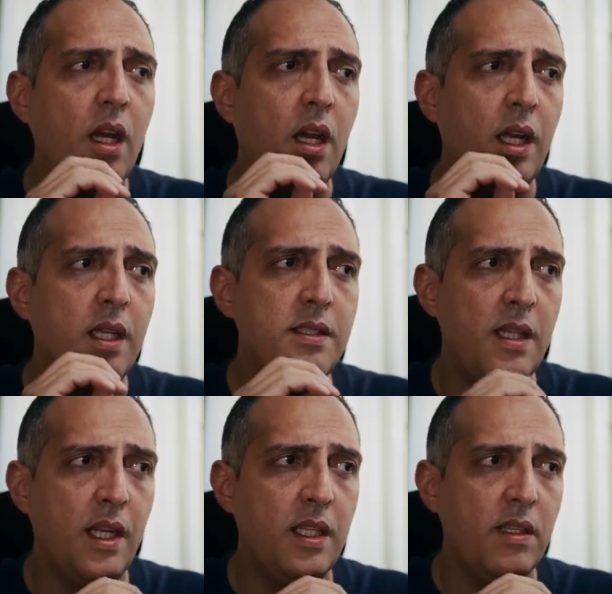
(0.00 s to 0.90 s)
highly
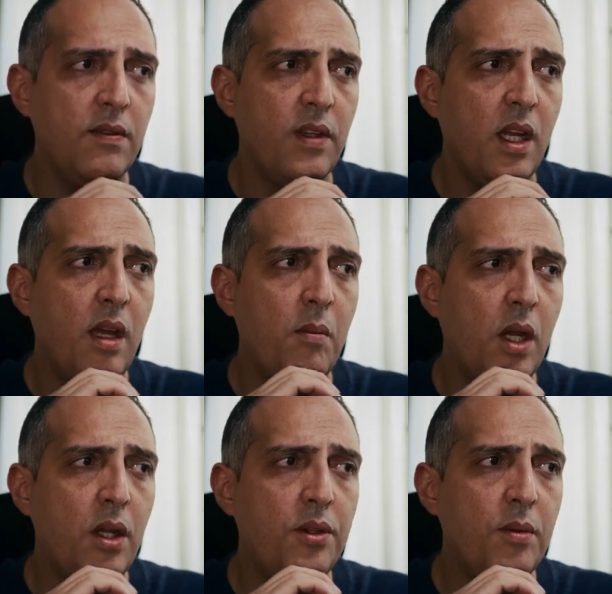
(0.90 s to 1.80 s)
selective
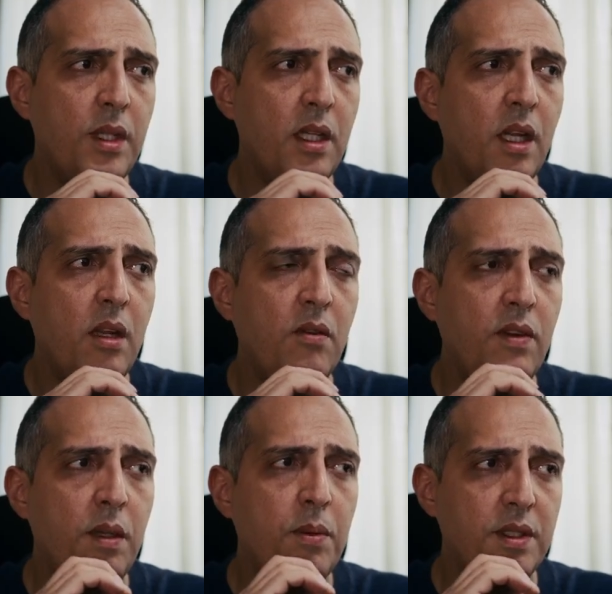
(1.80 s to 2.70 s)
myotomy,
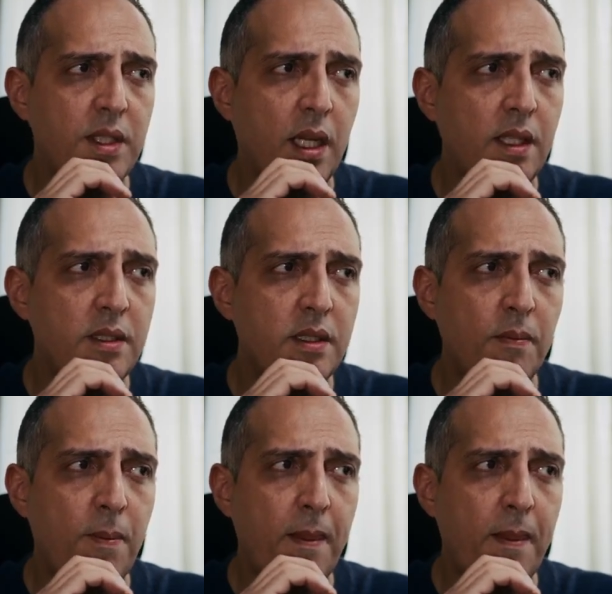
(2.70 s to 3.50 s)
very precise,